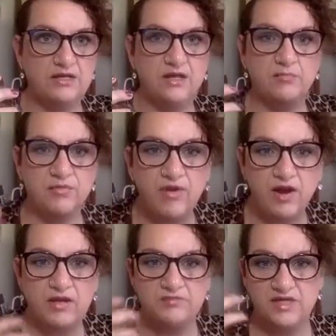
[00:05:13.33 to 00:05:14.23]
of
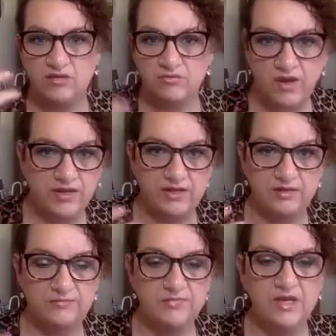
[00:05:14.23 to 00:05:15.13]
primed and
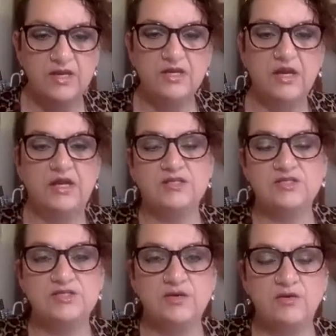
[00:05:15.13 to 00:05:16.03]
ready. And
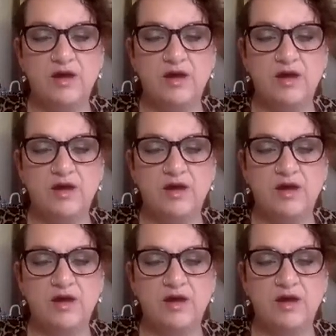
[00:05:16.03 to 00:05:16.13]
so